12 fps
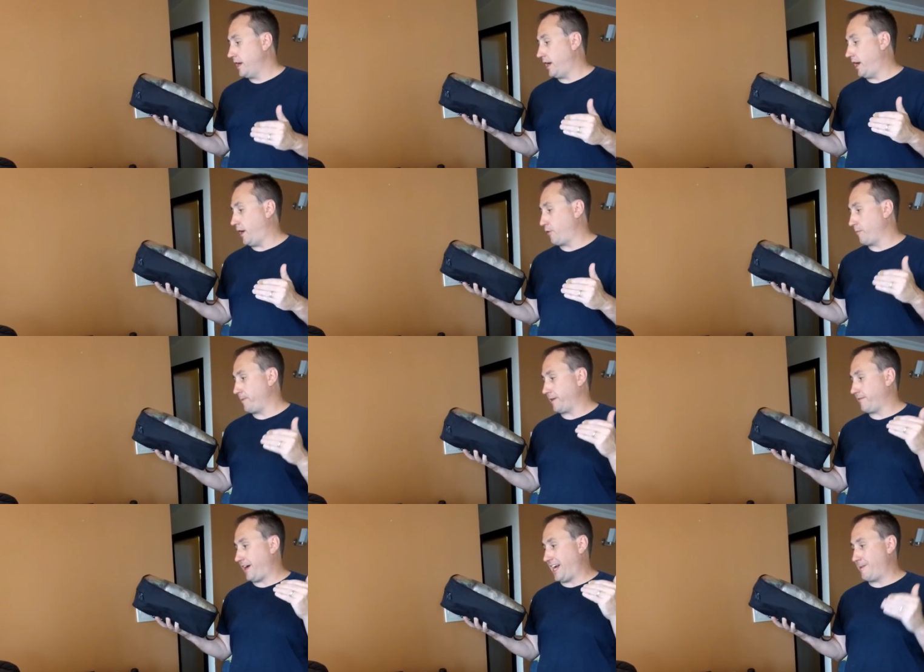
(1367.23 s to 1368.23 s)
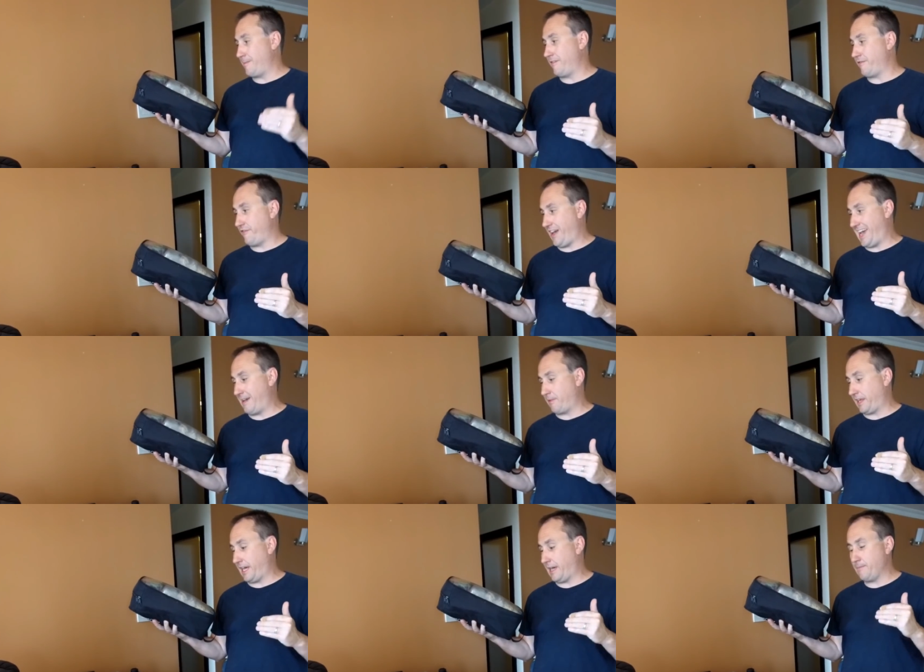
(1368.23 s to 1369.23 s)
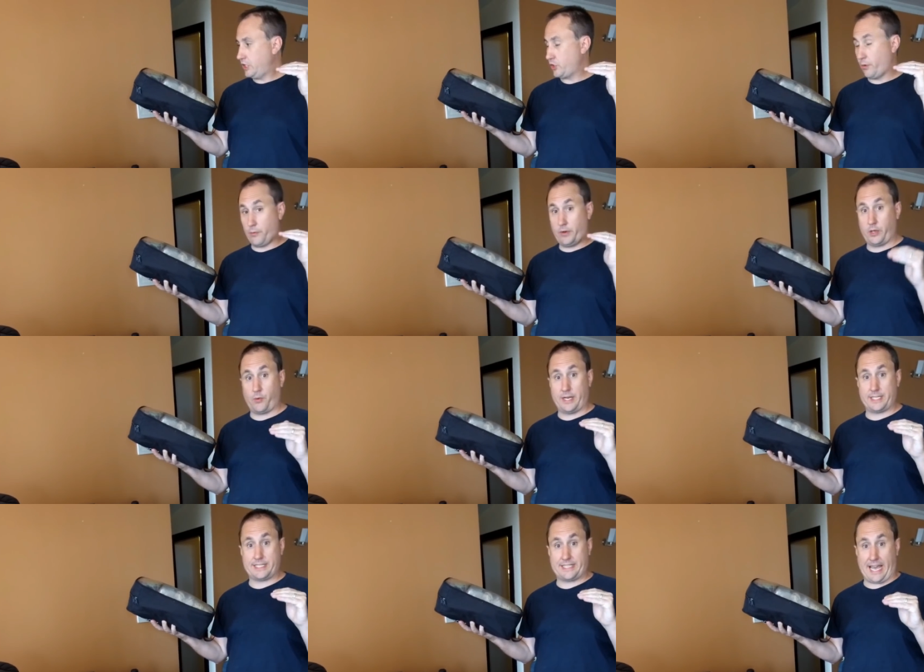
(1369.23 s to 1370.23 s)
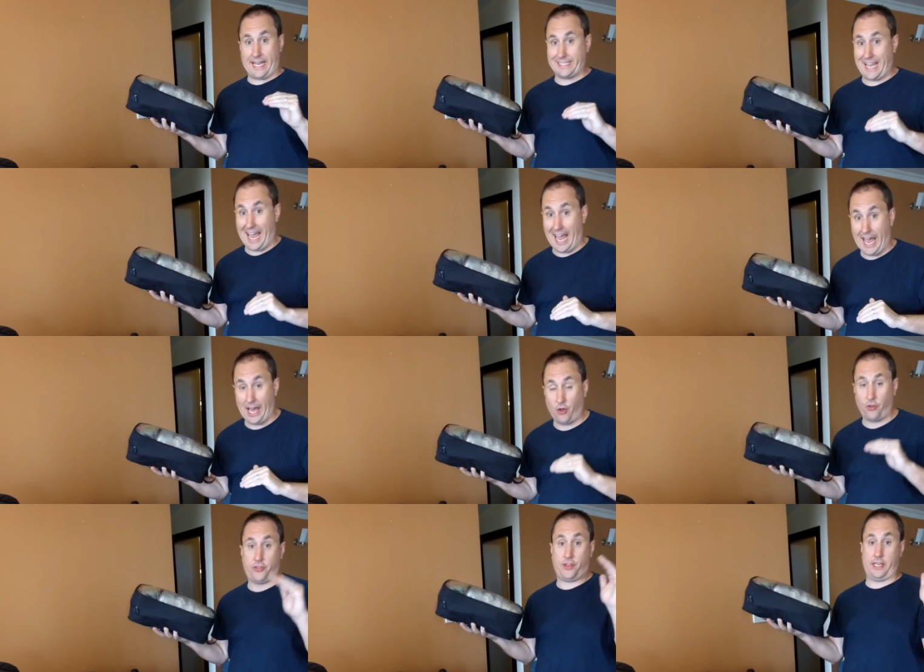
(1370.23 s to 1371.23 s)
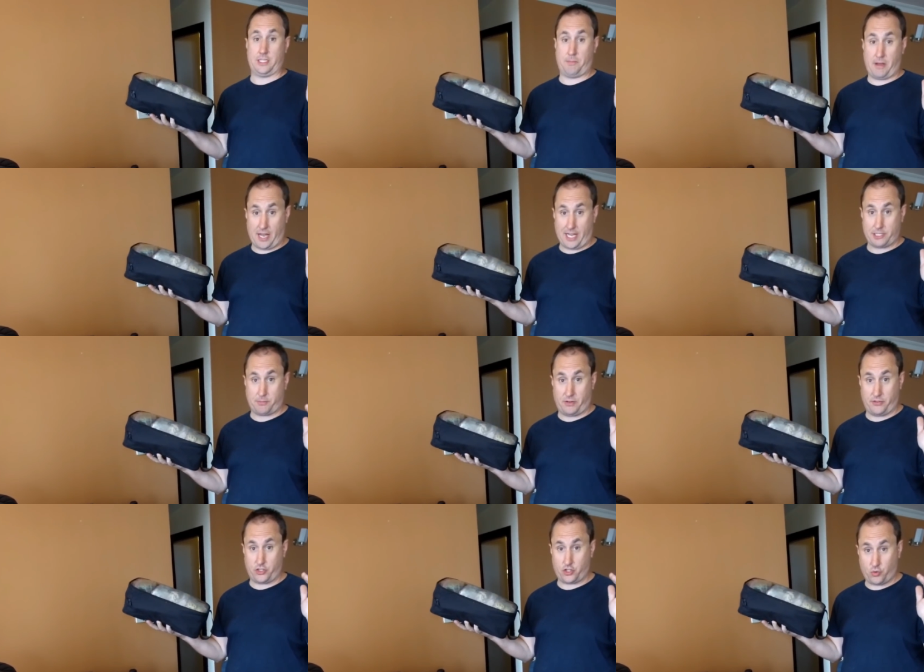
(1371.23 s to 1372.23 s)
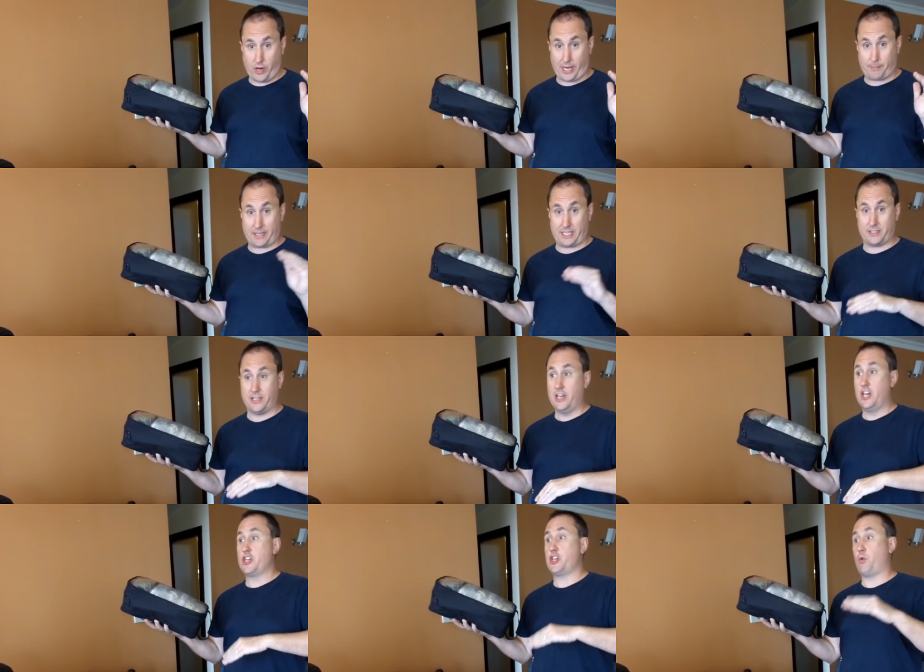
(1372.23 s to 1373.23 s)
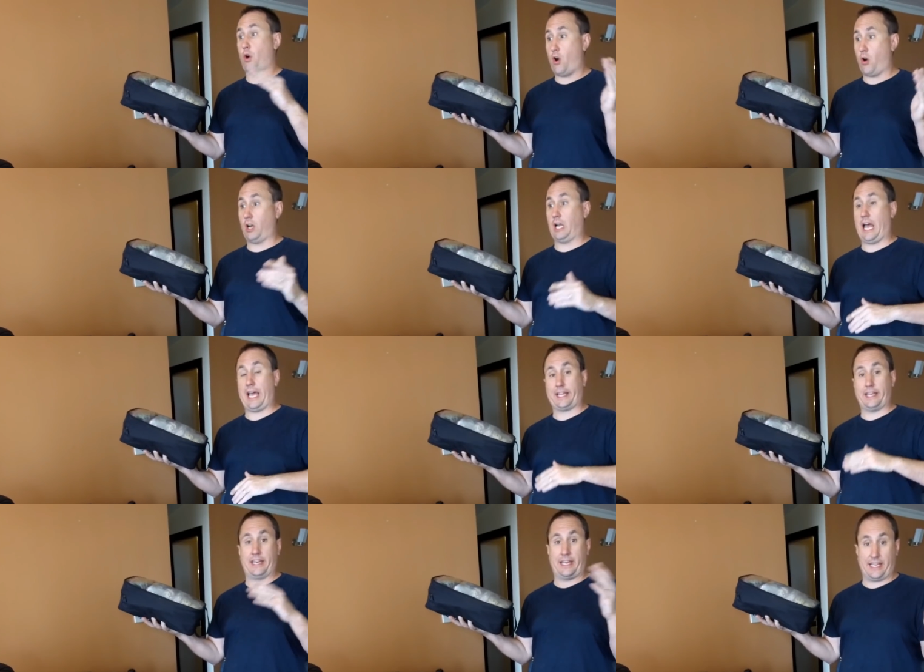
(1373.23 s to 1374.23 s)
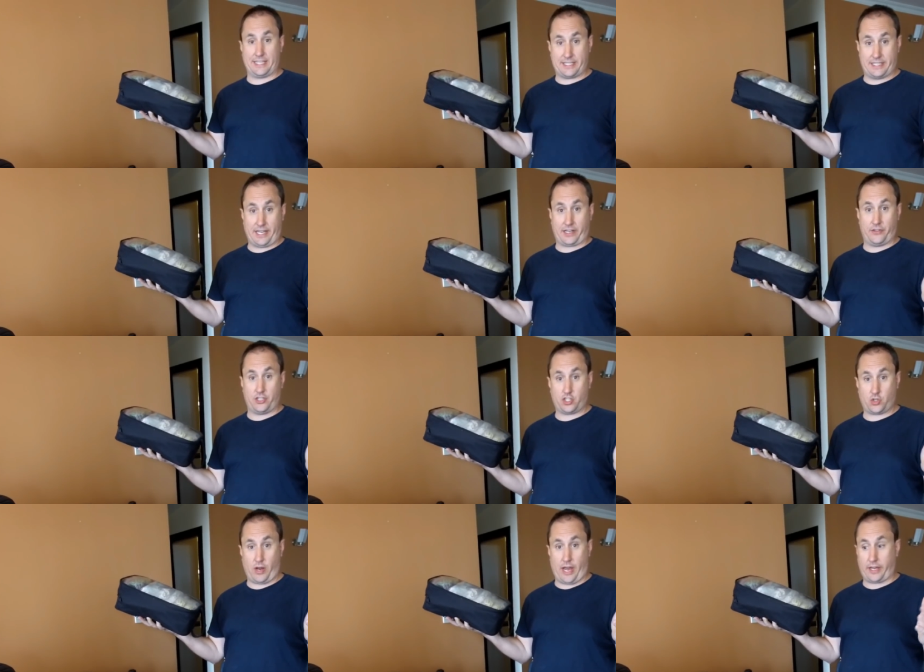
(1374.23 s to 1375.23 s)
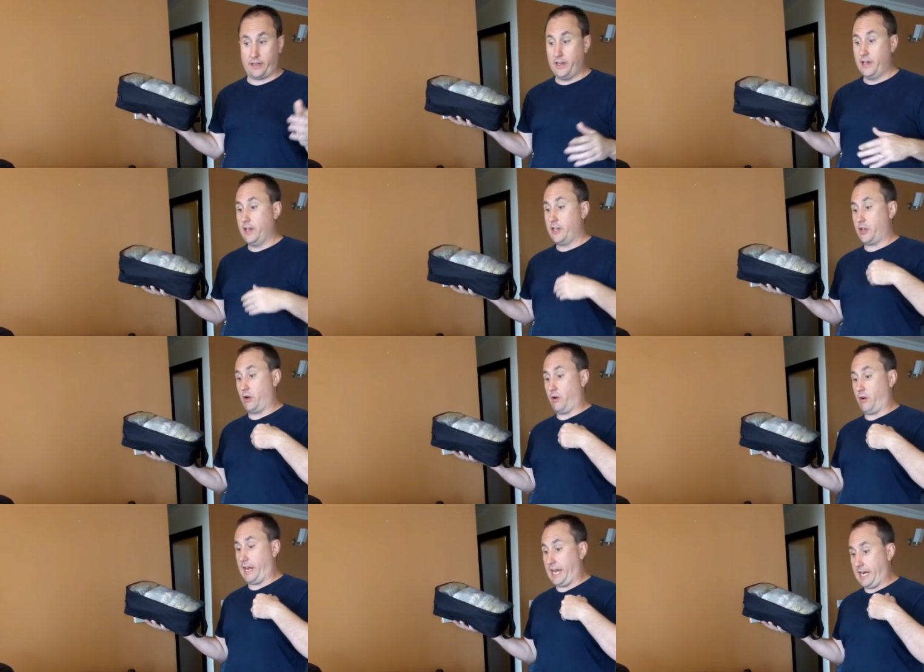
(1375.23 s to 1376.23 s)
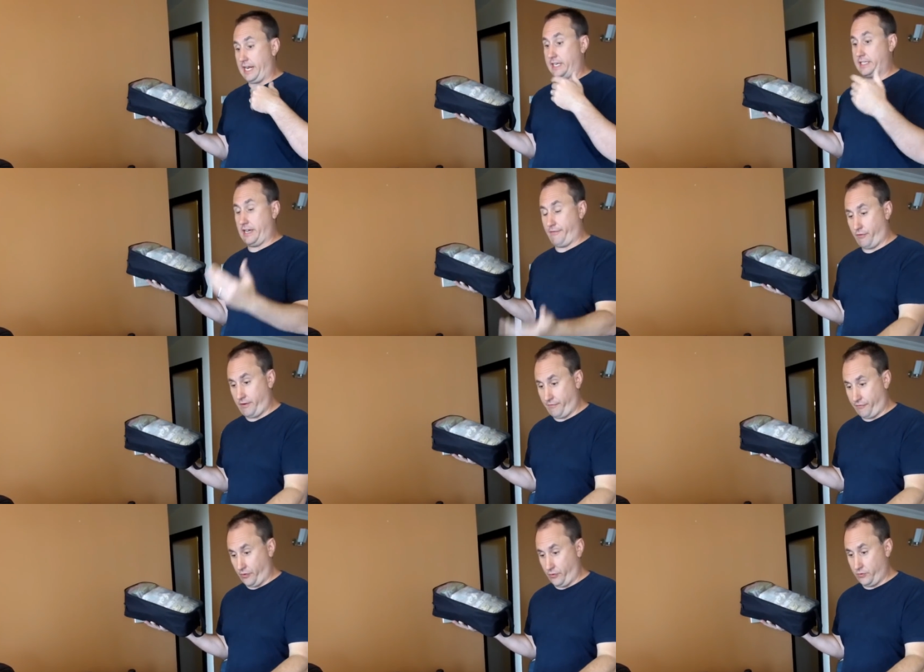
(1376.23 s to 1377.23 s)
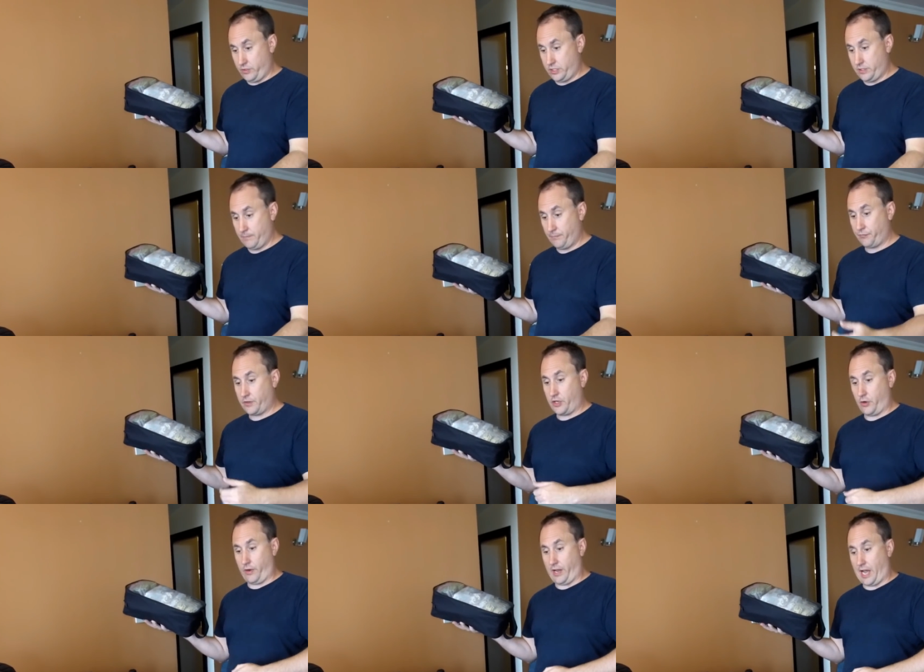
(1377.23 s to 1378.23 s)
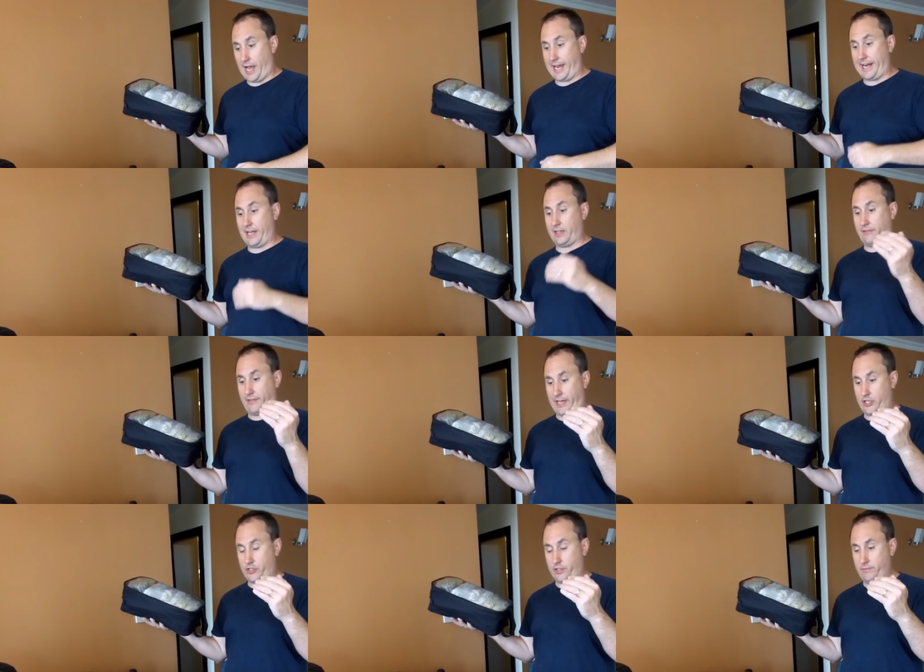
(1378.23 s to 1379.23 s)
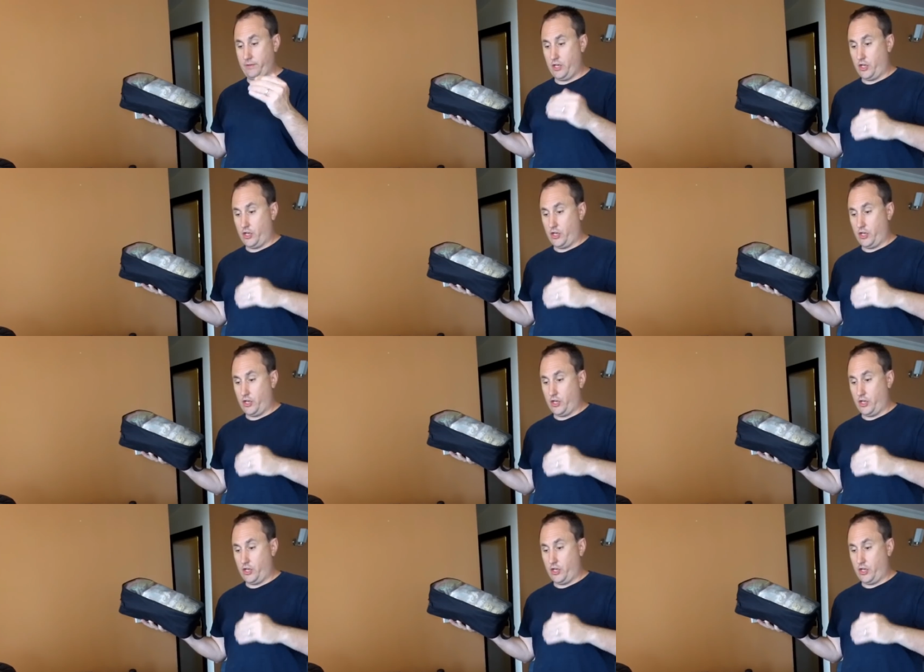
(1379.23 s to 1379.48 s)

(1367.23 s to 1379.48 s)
We're a big vitamin family, so we really want to stay as healthy as possible on this trek because you are likely to get sick on this trek. You're eating different foods. You're high in elevation.